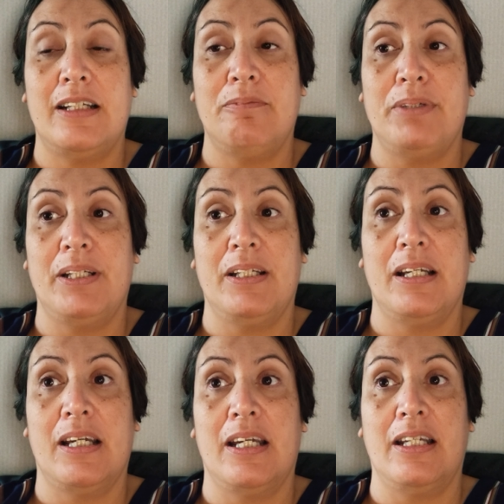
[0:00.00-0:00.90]
and
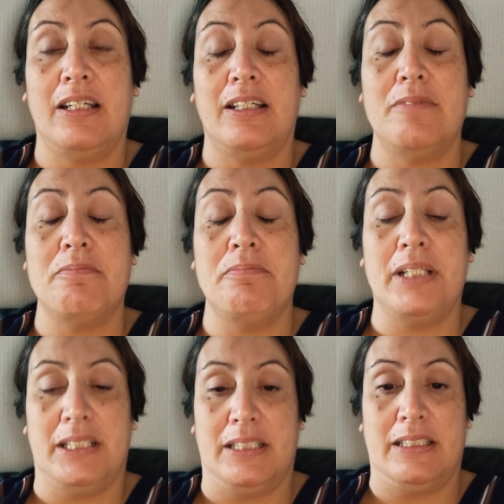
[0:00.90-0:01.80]
being a
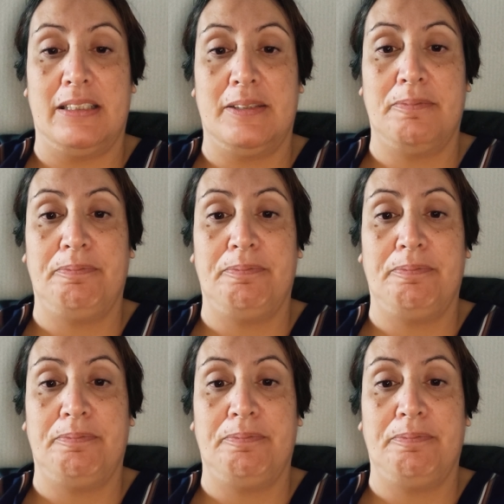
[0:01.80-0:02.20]
mess.